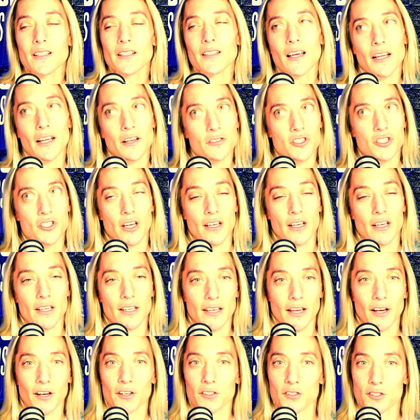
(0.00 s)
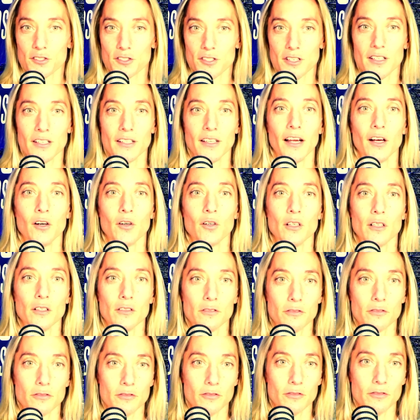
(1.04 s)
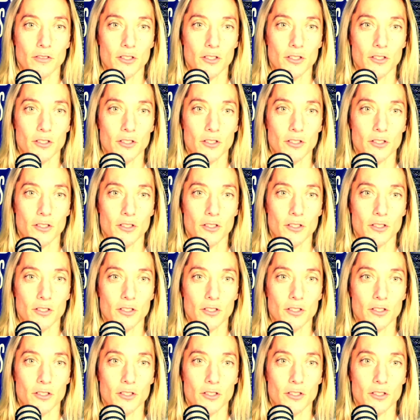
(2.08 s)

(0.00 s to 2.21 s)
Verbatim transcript: a lot of shady characters in and out of the